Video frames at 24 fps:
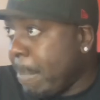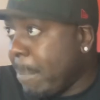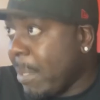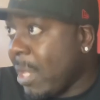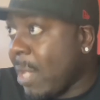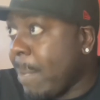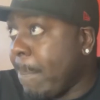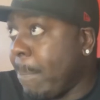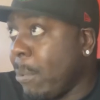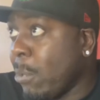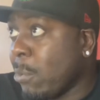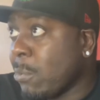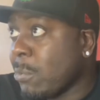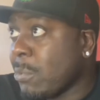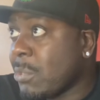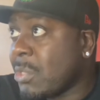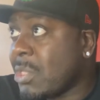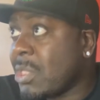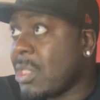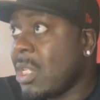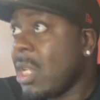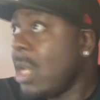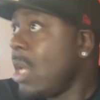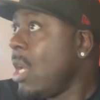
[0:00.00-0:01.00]

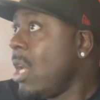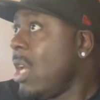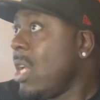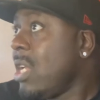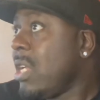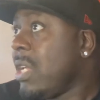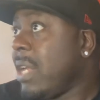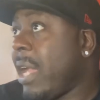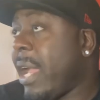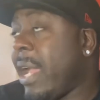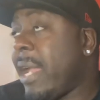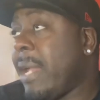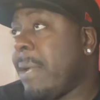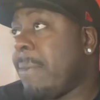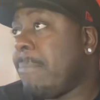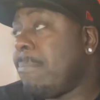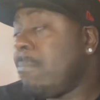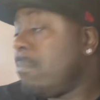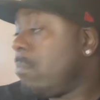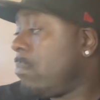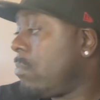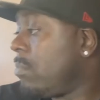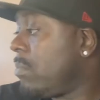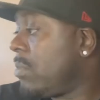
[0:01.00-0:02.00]
people's
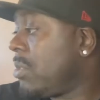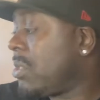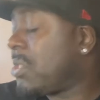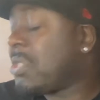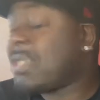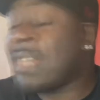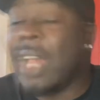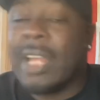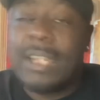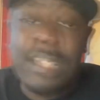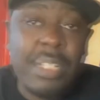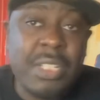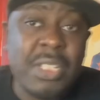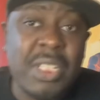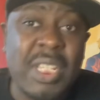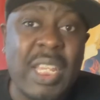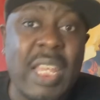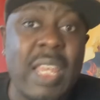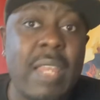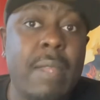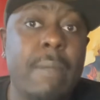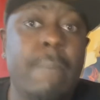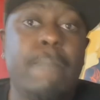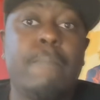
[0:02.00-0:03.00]
um,
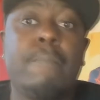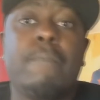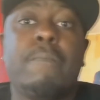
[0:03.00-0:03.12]
sanity,